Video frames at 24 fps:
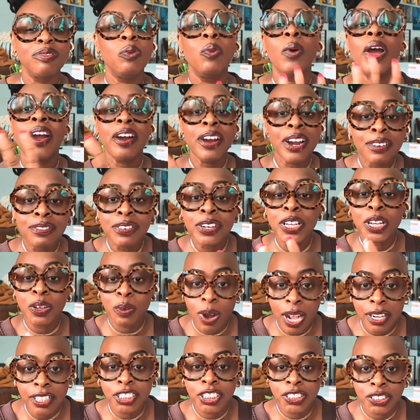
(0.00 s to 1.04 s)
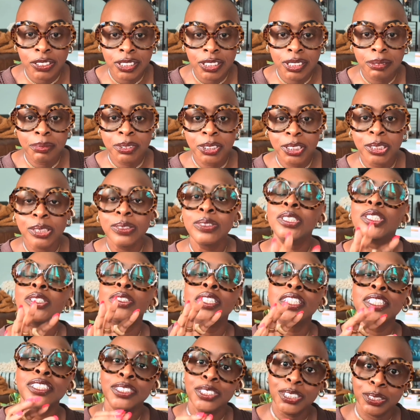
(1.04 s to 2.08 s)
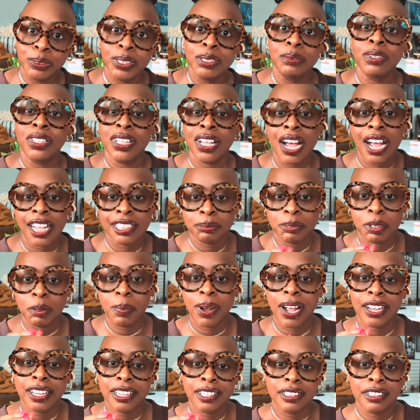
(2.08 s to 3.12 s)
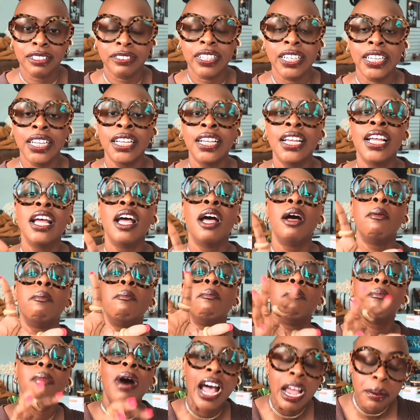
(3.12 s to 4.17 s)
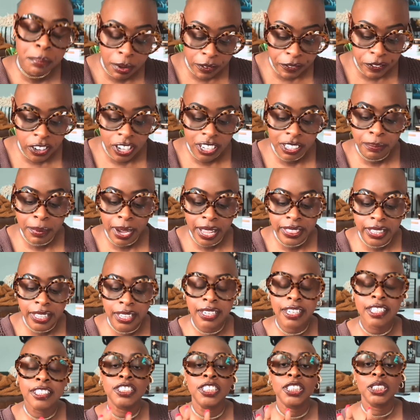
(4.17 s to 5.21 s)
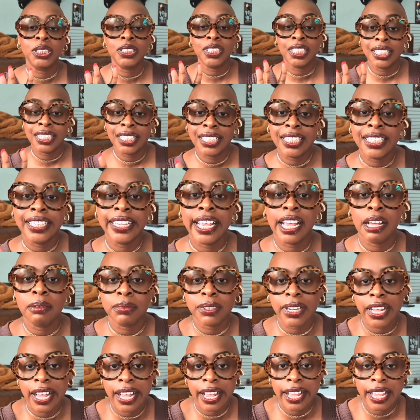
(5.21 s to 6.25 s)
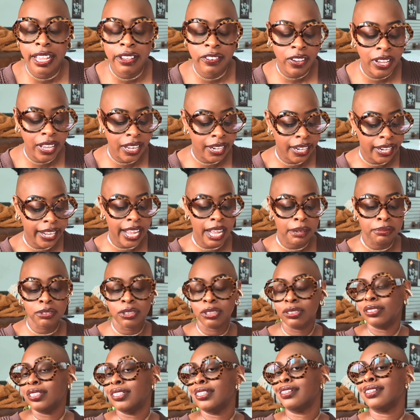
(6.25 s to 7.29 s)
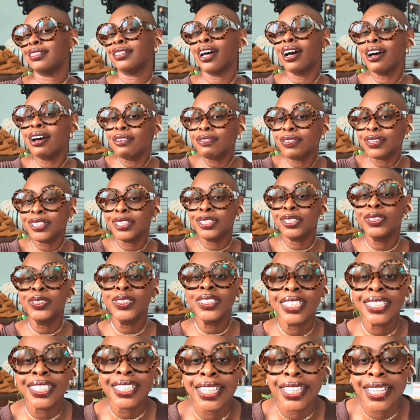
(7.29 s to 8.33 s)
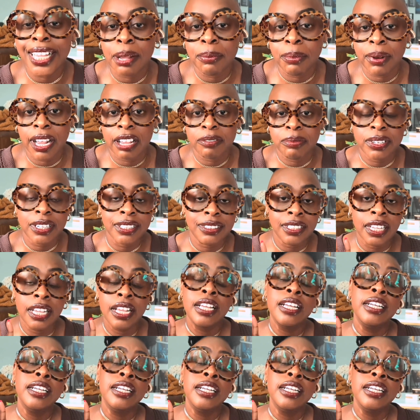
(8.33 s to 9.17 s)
wherever you wanna stream to, you can do it with the Osmo Pocket three. My preferred method is using Ecamm Live, and I absolutely love using Ecamm Live because